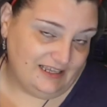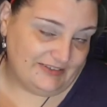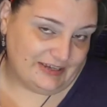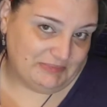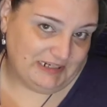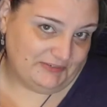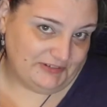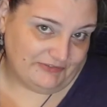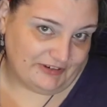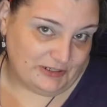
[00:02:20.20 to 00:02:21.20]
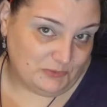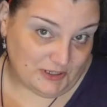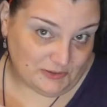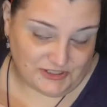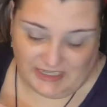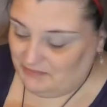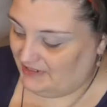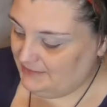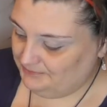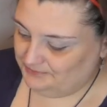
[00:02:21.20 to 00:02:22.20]
that my lovely friend Will sent
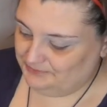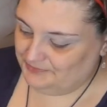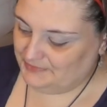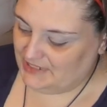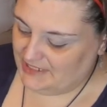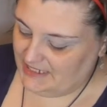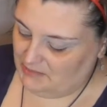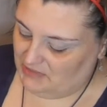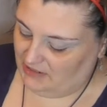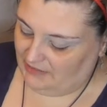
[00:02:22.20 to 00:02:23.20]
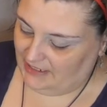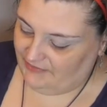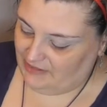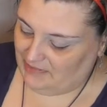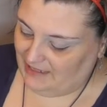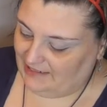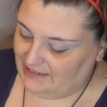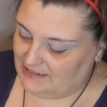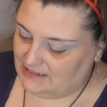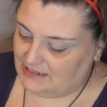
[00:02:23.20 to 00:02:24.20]
me, the Sigma Ivy
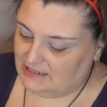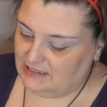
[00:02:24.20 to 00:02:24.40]
palette.